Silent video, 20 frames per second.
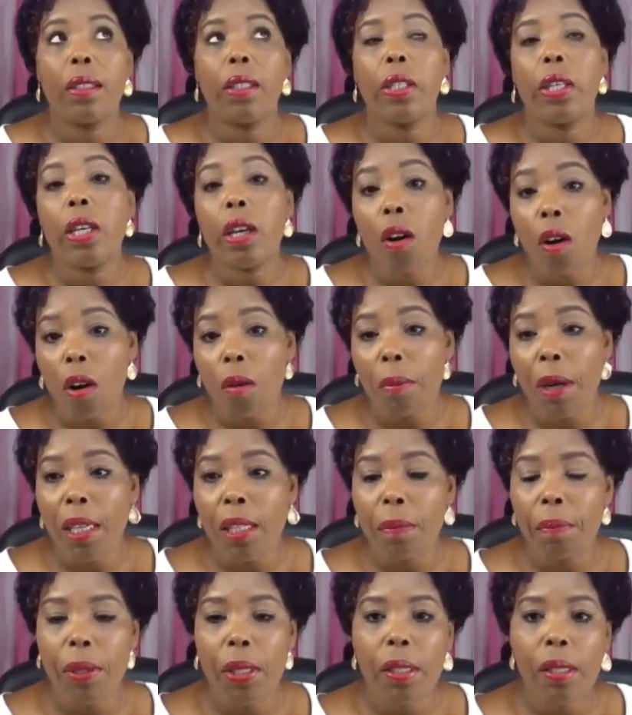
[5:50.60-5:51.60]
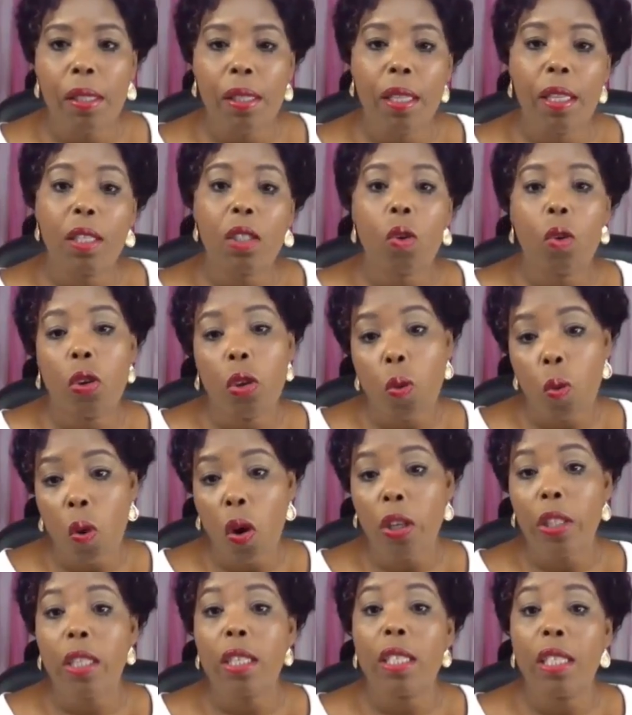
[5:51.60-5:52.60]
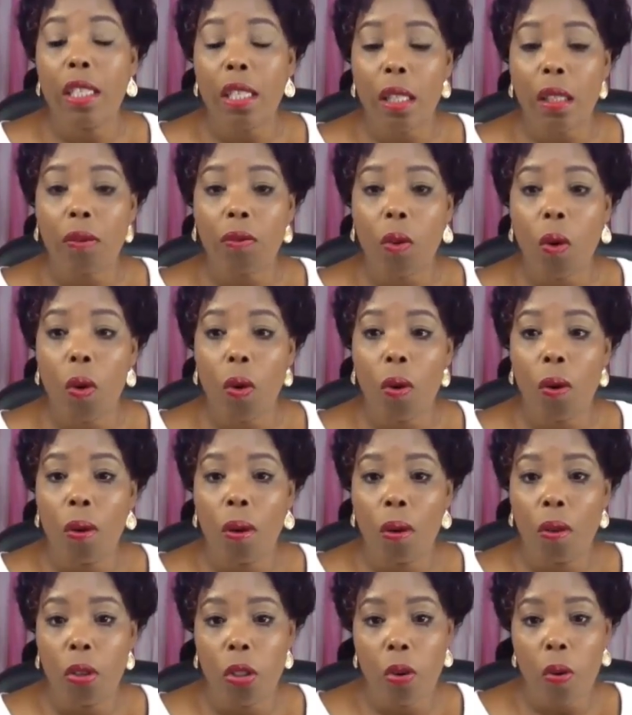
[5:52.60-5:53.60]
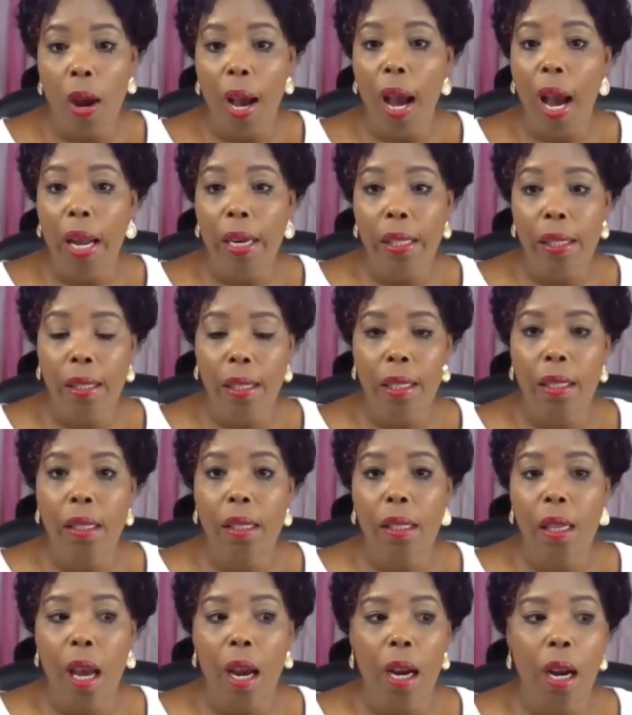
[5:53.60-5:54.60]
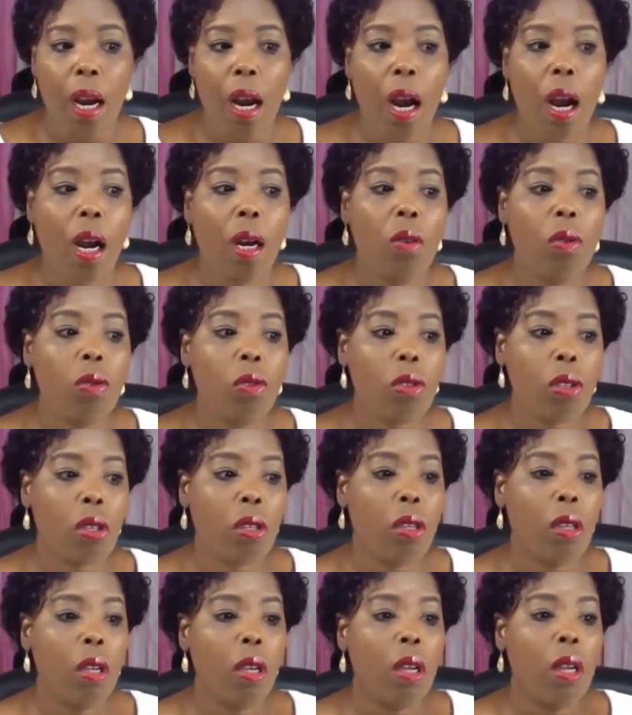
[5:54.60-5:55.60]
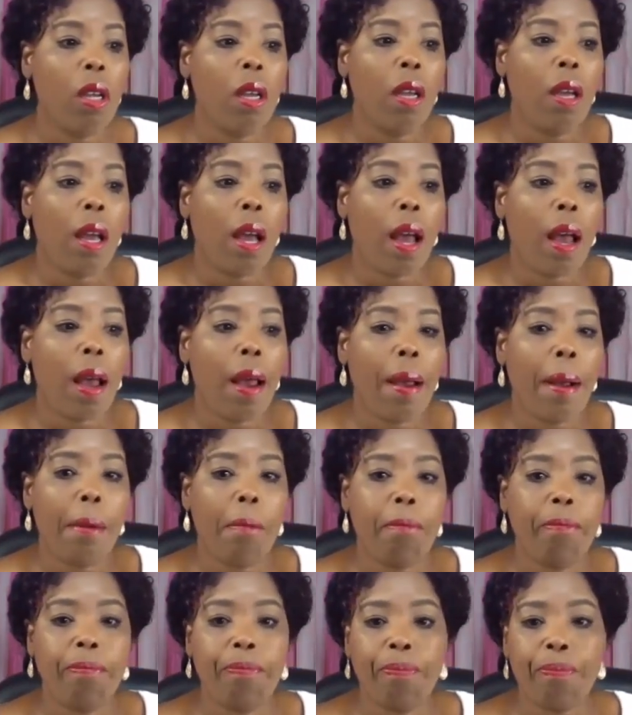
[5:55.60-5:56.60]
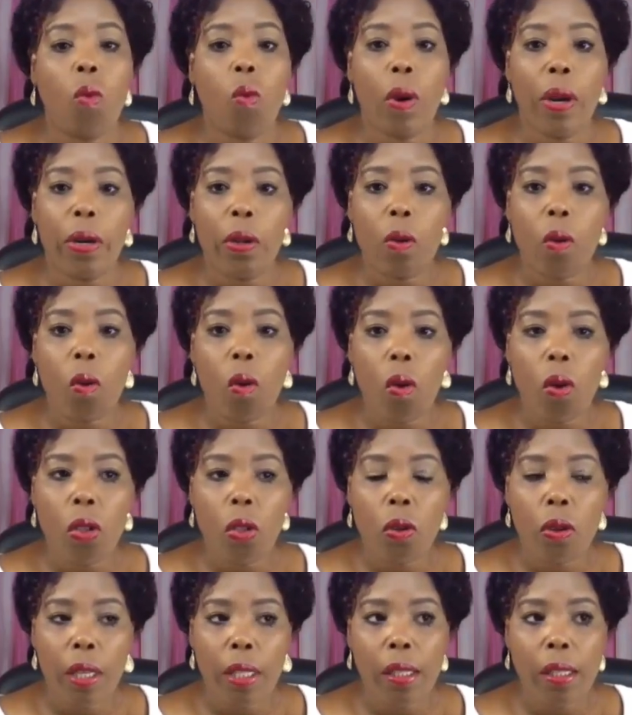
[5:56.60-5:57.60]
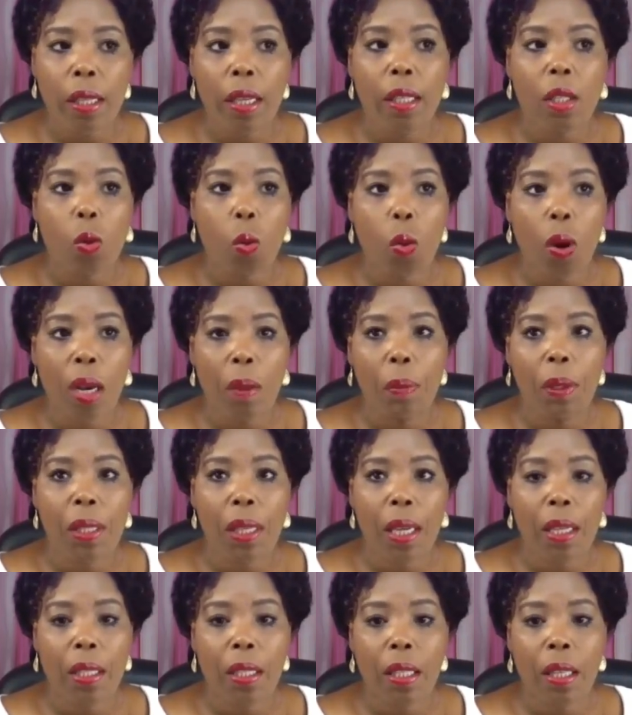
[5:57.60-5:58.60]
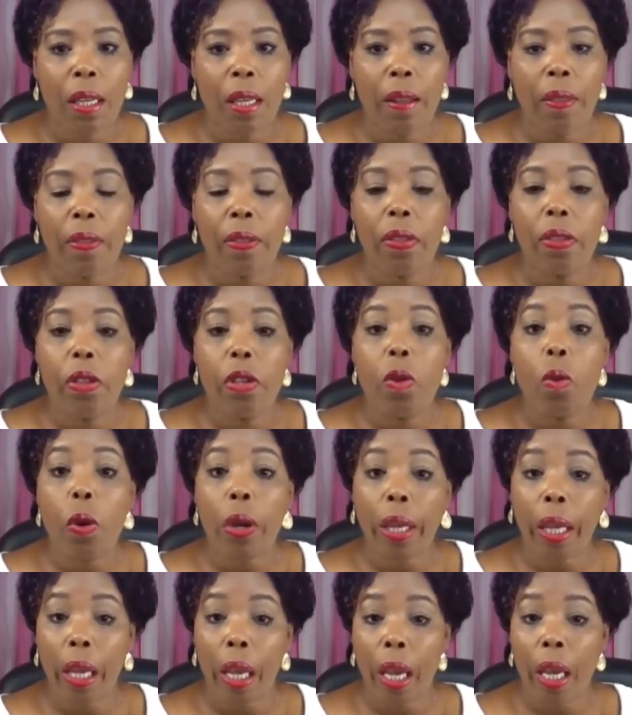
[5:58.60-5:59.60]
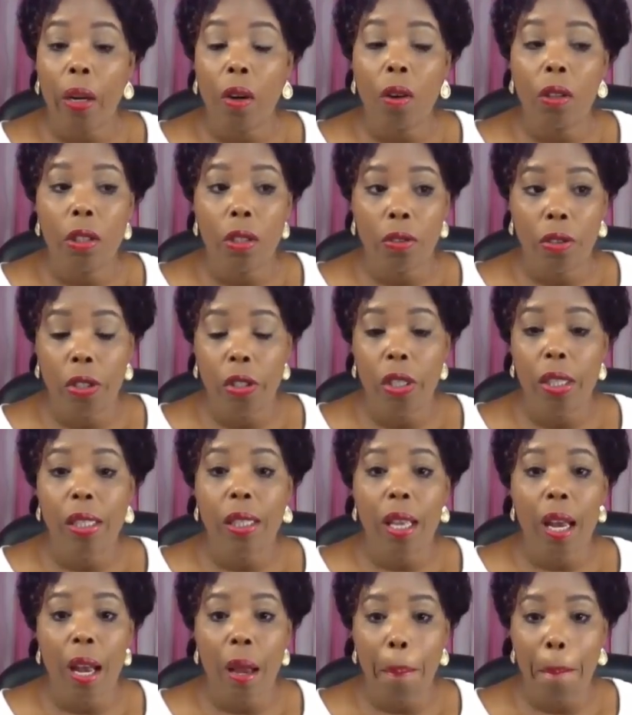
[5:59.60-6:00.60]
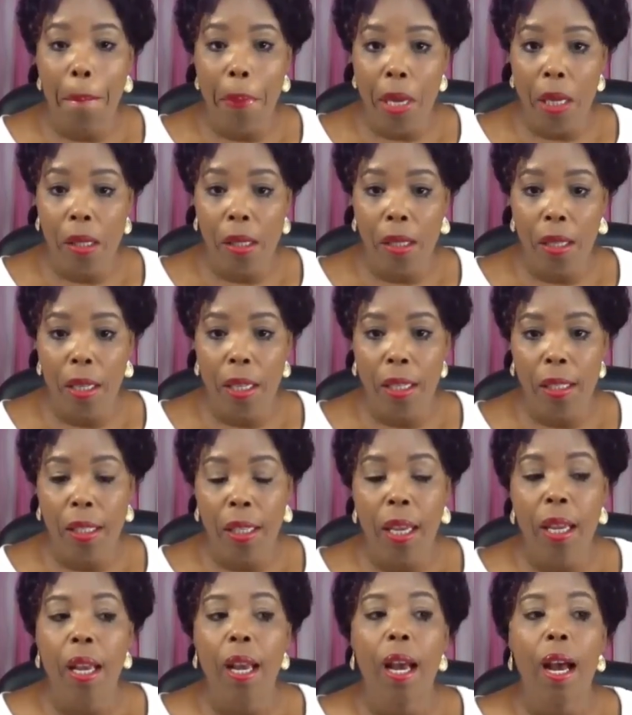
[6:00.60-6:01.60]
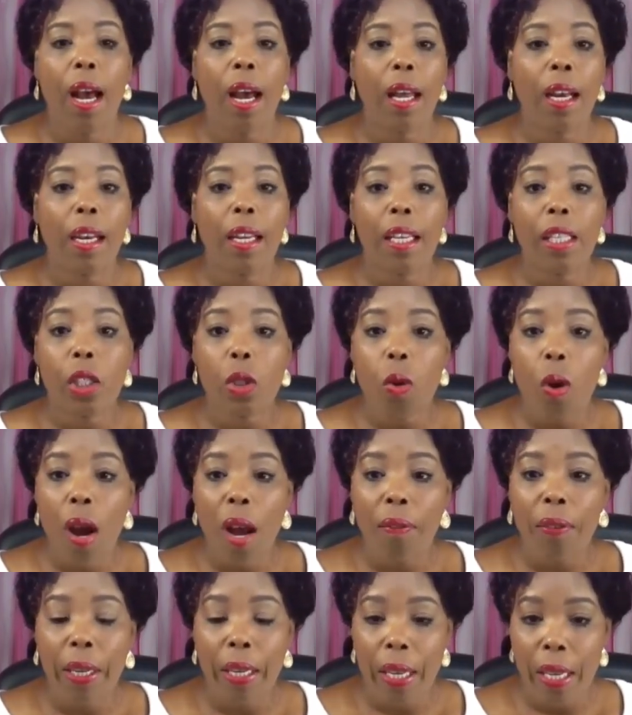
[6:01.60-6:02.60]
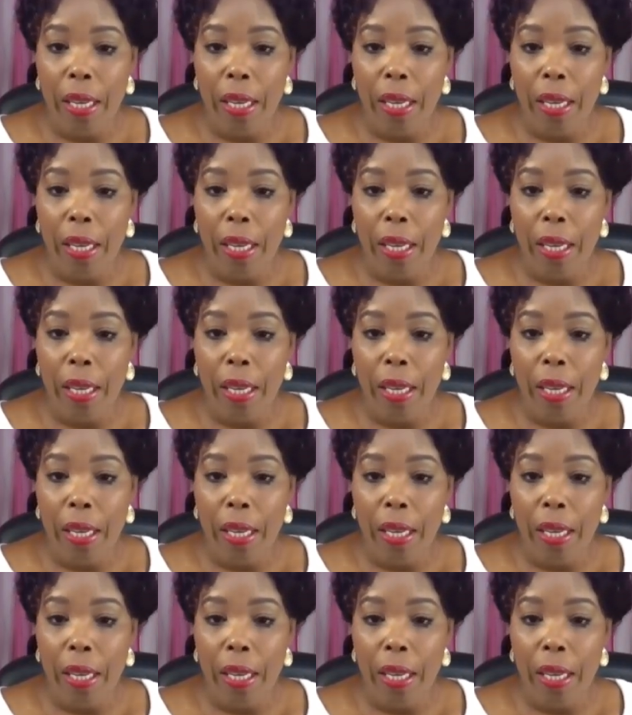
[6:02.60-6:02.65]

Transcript: e-commerce business, or you want it just for your Adsense account. When you go to the state website, you cannot register a business unless you have an